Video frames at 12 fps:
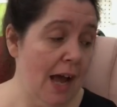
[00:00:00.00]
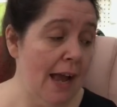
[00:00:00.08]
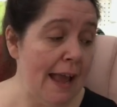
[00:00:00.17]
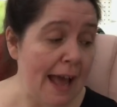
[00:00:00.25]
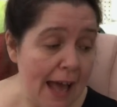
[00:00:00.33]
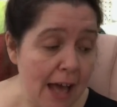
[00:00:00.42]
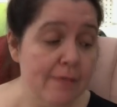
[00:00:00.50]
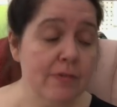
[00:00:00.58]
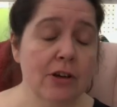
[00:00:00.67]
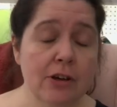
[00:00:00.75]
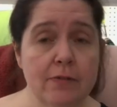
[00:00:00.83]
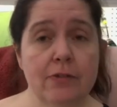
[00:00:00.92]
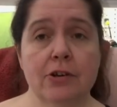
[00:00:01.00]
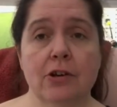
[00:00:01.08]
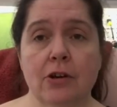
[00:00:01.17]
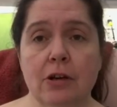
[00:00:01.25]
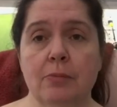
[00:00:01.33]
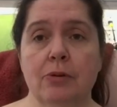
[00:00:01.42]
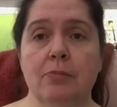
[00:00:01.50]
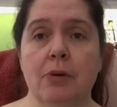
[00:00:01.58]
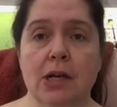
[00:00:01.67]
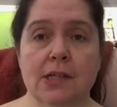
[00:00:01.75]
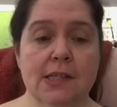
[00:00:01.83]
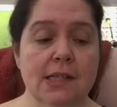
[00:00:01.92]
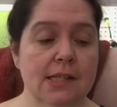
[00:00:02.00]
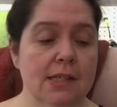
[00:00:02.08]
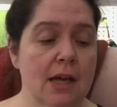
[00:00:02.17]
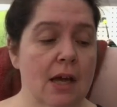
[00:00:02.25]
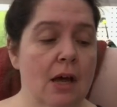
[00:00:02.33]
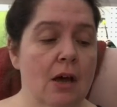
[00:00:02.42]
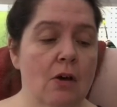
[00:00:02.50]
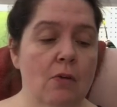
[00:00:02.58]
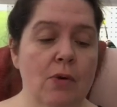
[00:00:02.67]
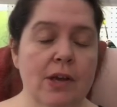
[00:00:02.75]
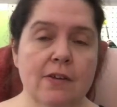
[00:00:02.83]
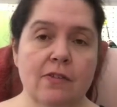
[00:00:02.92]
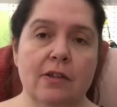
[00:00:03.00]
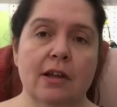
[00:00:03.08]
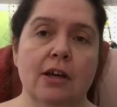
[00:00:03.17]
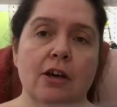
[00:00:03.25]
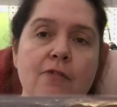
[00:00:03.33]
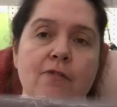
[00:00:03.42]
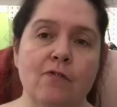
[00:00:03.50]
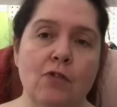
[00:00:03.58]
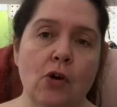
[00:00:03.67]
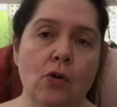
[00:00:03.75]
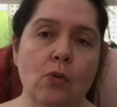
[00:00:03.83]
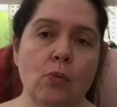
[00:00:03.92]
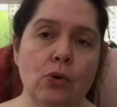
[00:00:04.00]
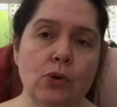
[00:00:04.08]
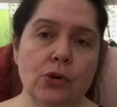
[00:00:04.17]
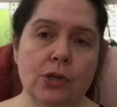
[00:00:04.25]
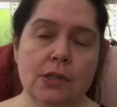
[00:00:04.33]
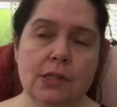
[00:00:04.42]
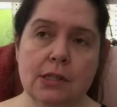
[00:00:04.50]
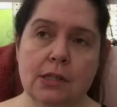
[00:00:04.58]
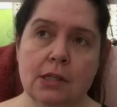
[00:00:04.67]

I have covered cardboard boxes with uh, faux wood